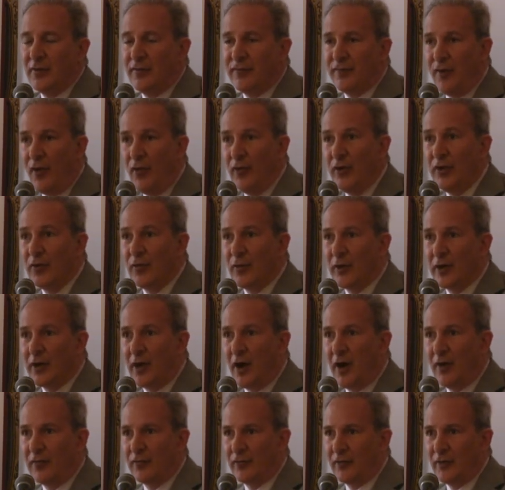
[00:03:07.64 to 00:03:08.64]
phony
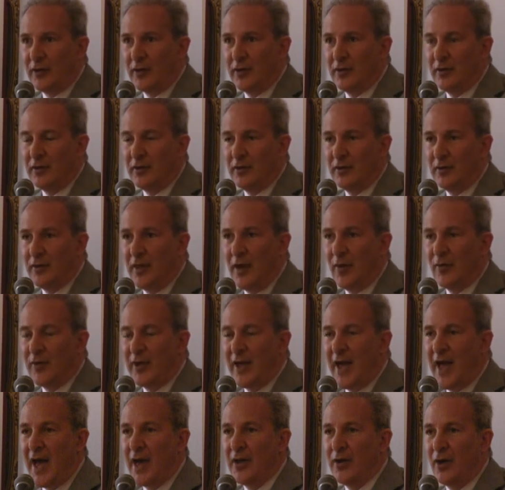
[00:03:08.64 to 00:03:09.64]
recovery that we
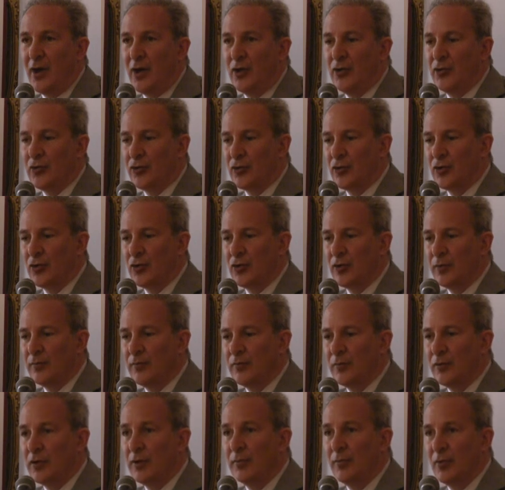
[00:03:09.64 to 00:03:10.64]
had under
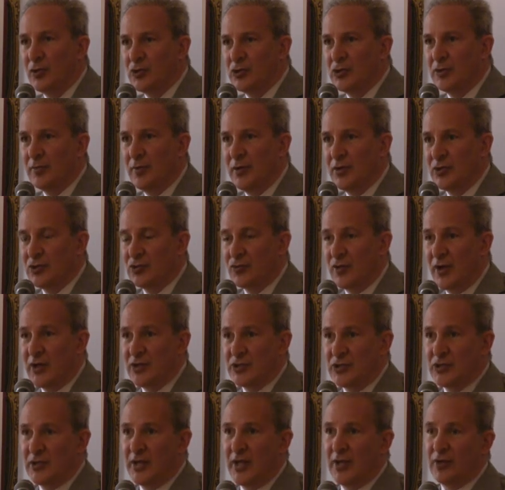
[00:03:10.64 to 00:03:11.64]
the Bush
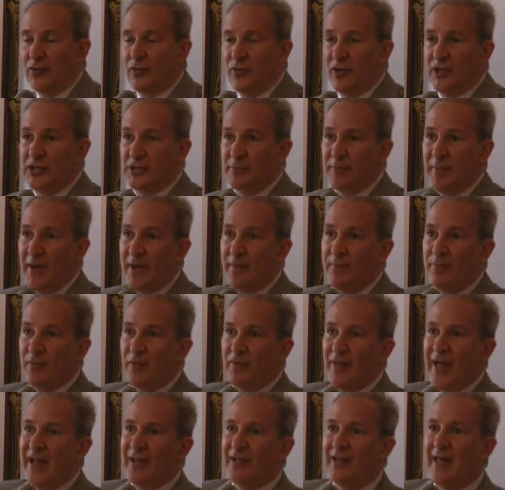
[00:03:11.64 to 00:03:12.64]
administration and Greenspan,
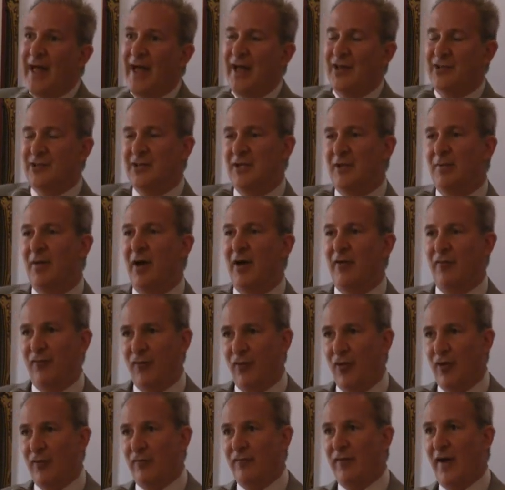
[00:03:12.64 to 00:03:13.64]
that lasted about
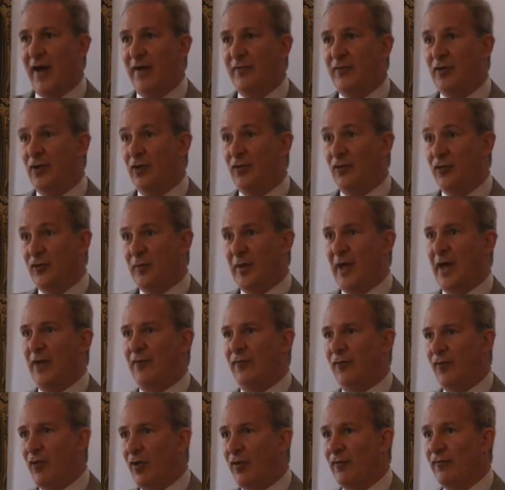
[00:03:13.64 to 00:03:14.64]
4 or 5 years. So we
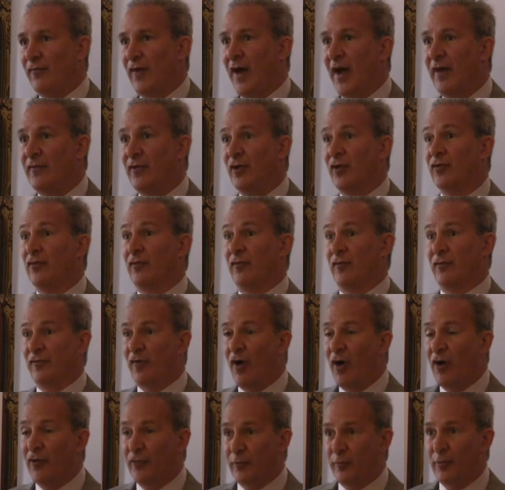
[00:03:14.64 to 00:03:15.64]
had 4 or 5 years of
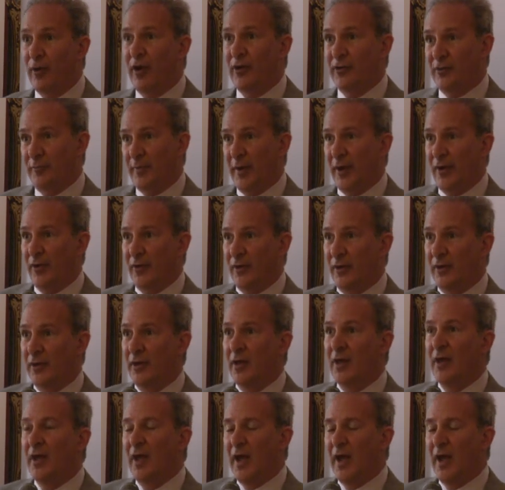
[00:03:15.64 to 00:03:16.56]
false prosperity,